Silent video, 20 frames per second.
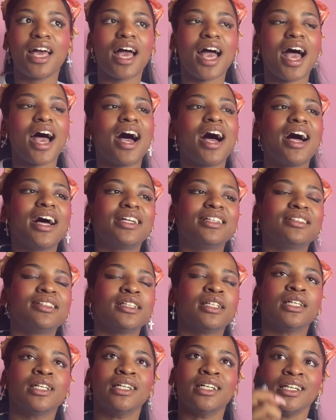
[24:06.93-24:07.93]
And
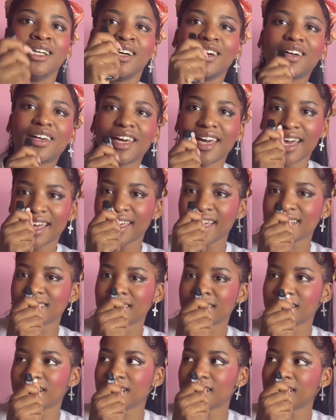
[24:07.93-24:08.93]
okay, I guess
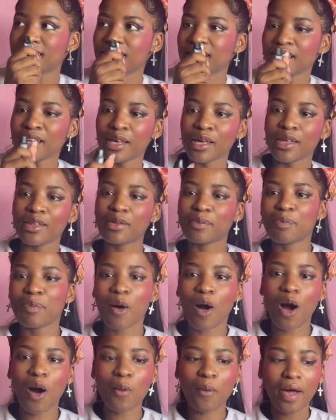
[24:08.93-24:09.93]
this is the
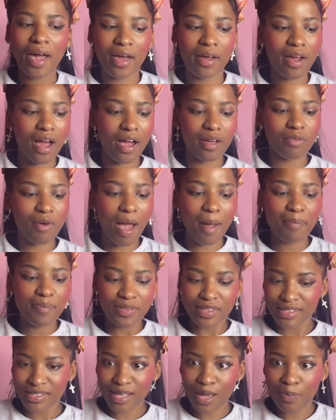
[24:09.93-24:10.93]
part where I wrap
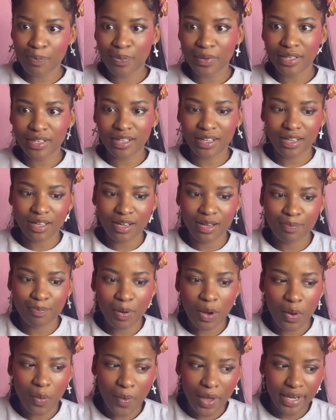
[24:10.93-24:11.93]
this up in a
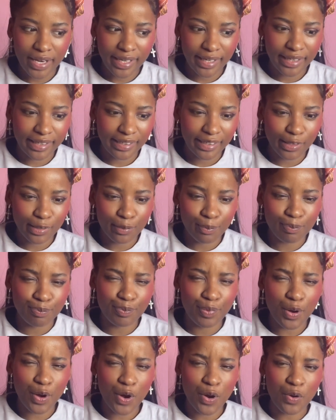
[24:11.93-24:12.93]
poetic little
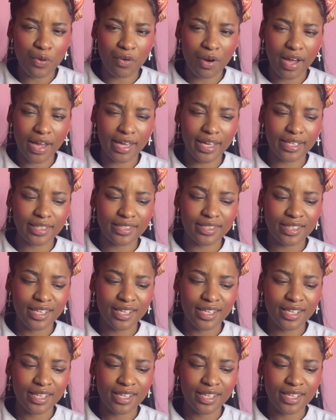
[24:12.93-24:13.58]
bow, right?